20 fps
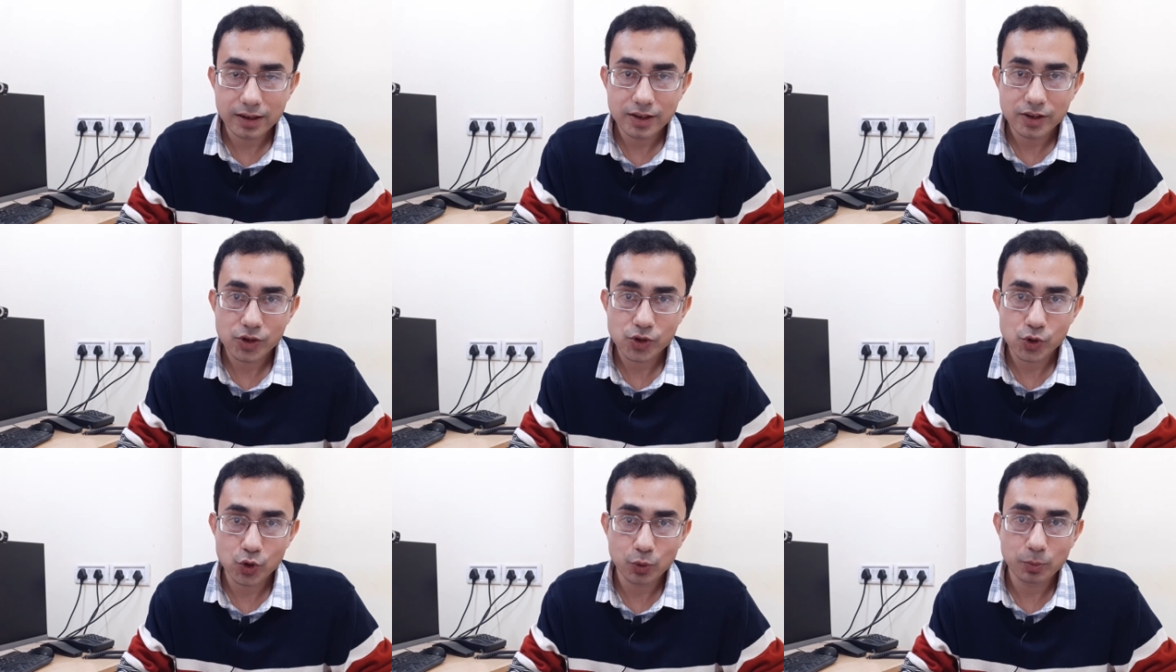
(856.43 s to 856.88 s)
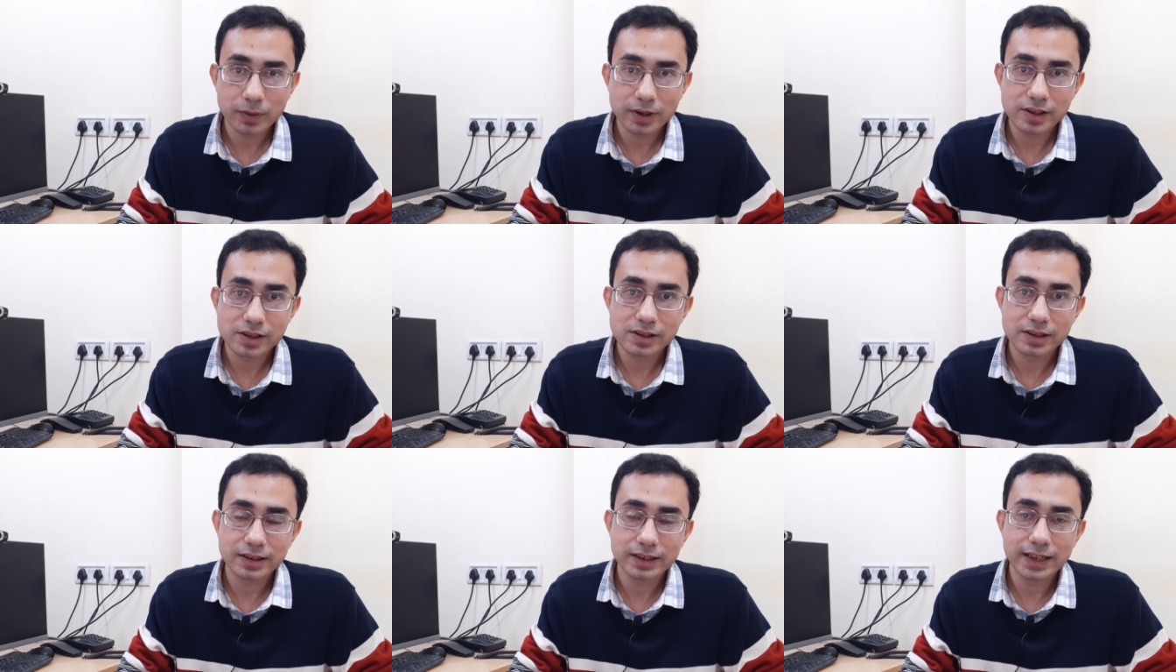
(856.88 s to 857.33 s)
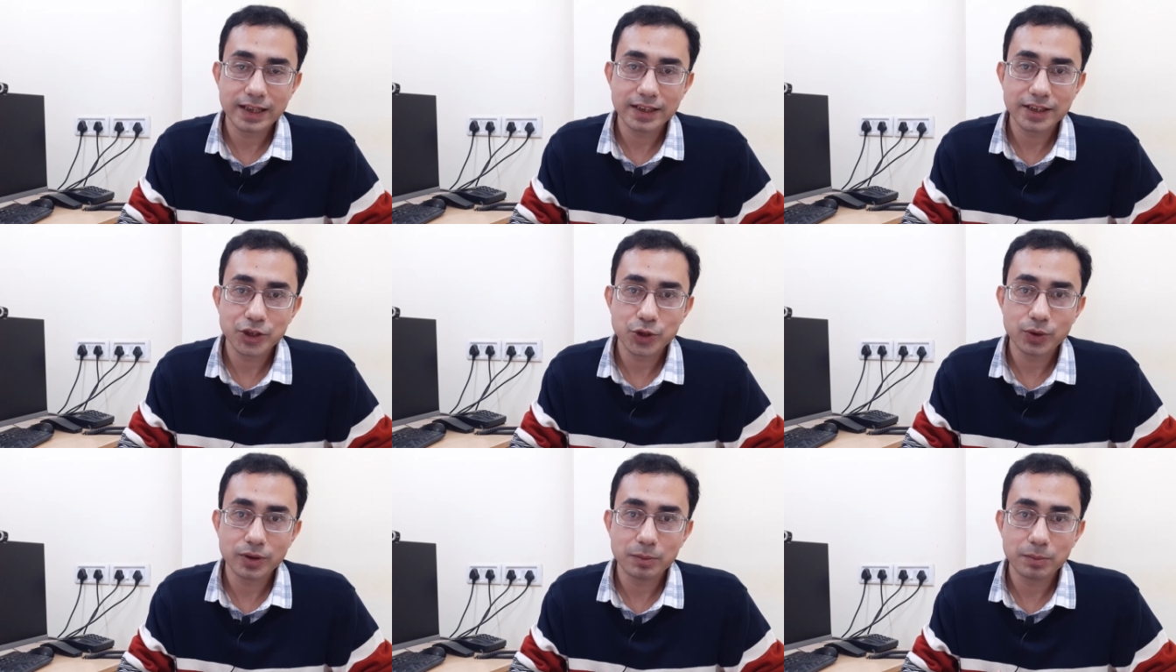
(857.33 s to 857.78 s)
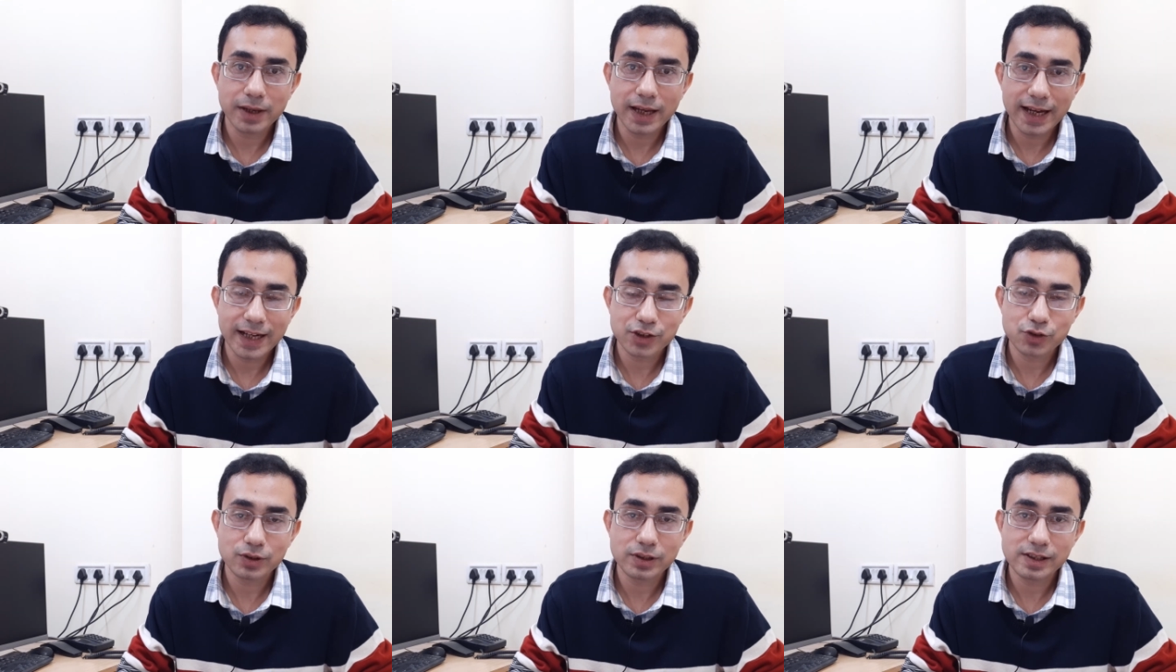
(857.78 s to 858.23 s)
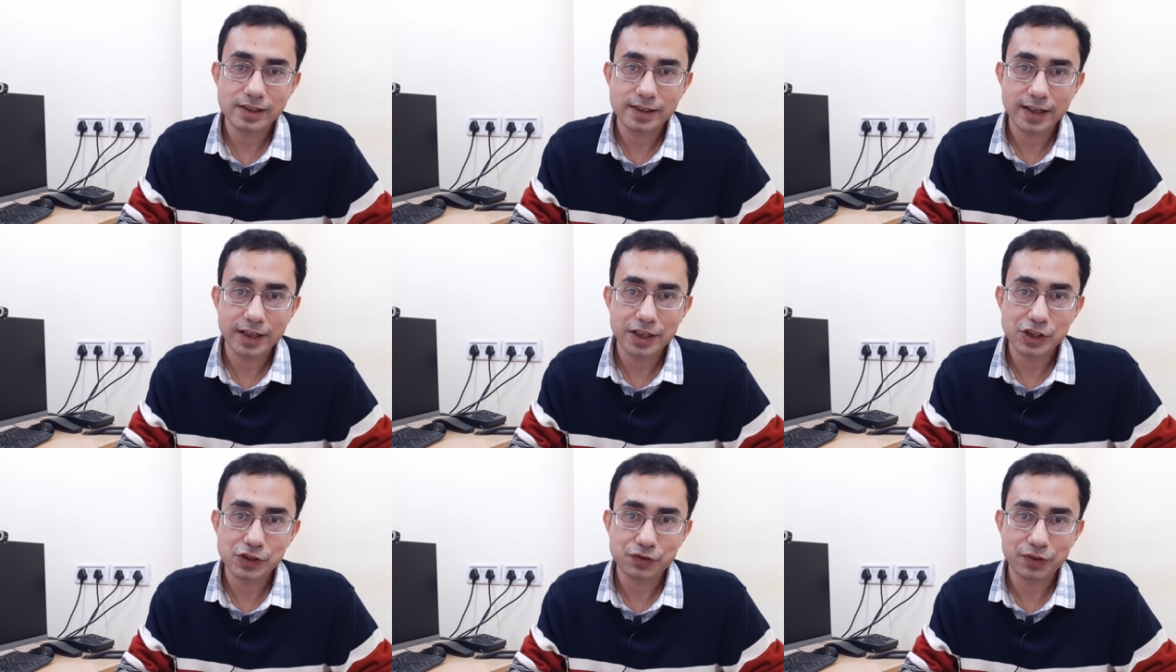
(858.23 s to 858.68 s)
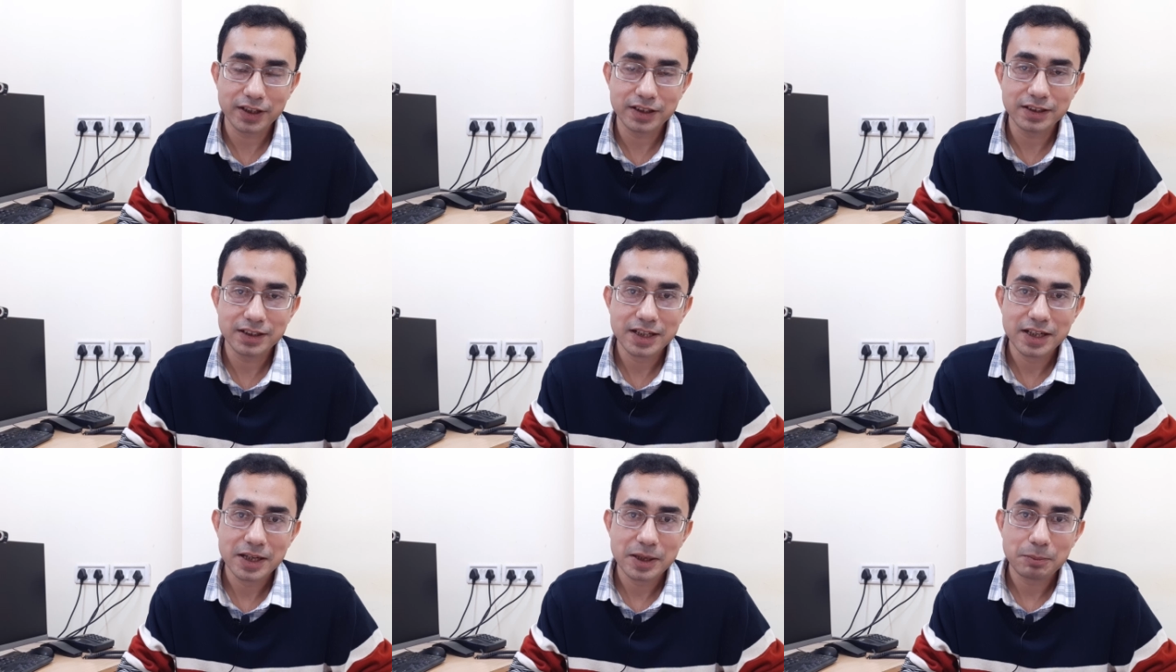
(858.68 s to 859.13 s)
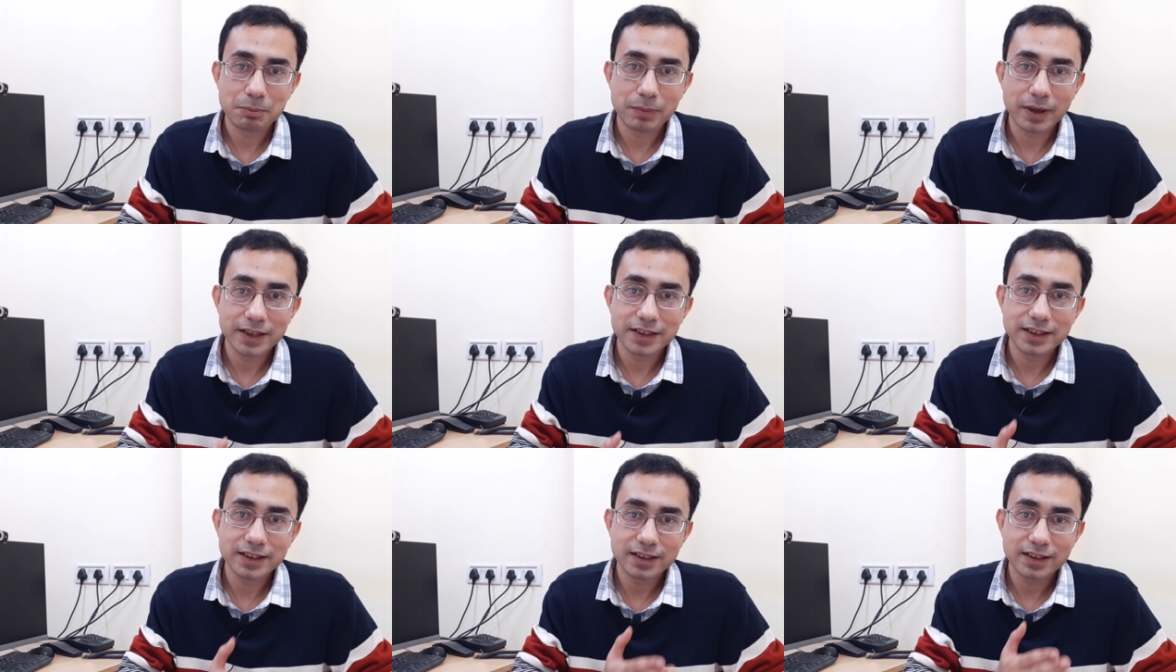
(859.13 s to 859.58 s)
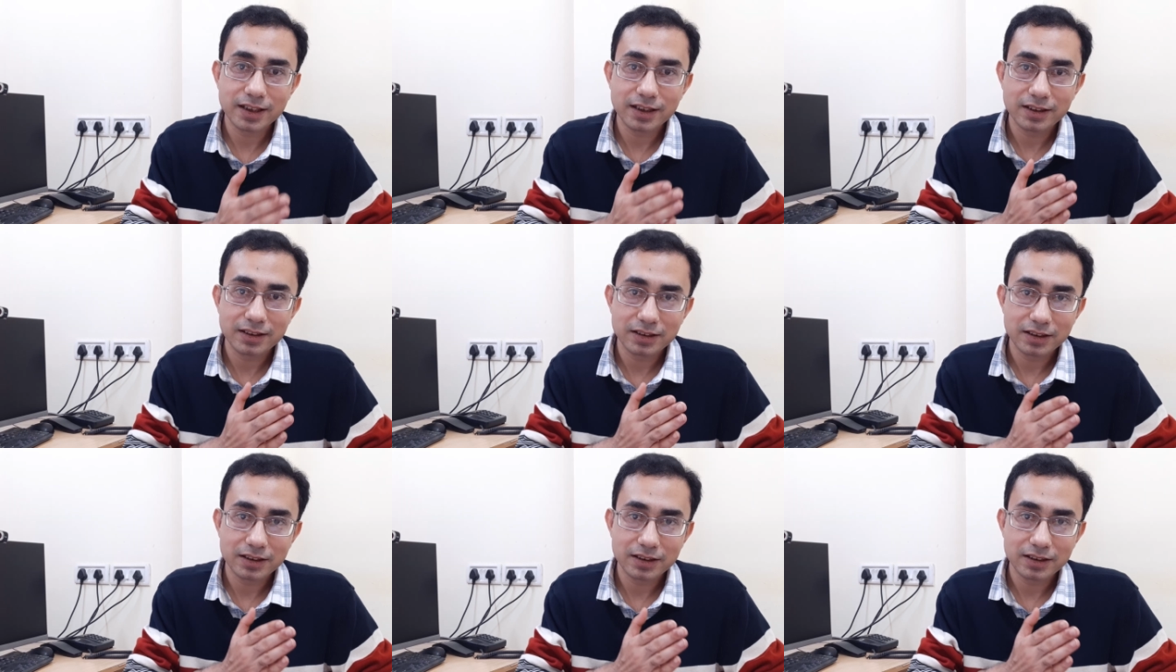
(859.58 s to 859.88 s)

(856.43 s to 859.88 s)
so much that you will be actually satisfied by the